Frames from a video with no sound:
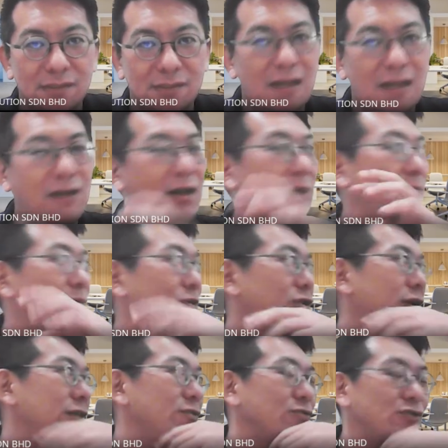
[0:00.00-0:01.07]
now I'm
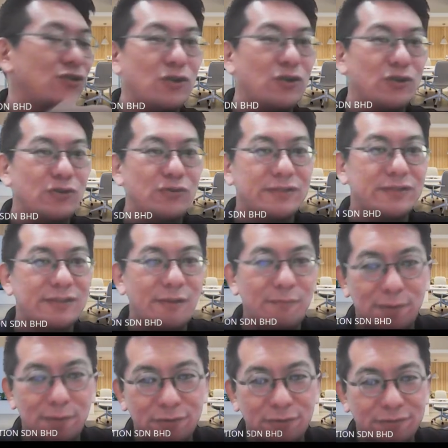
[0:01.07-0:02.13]
trying to show you
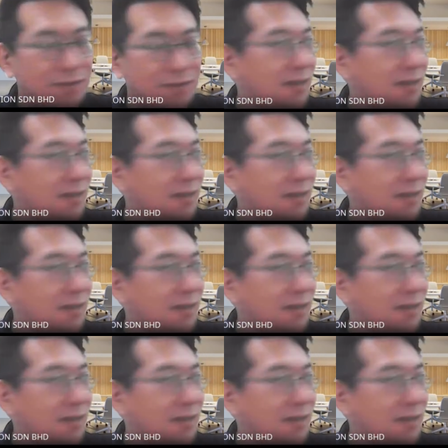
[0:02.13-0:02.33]
self-bill.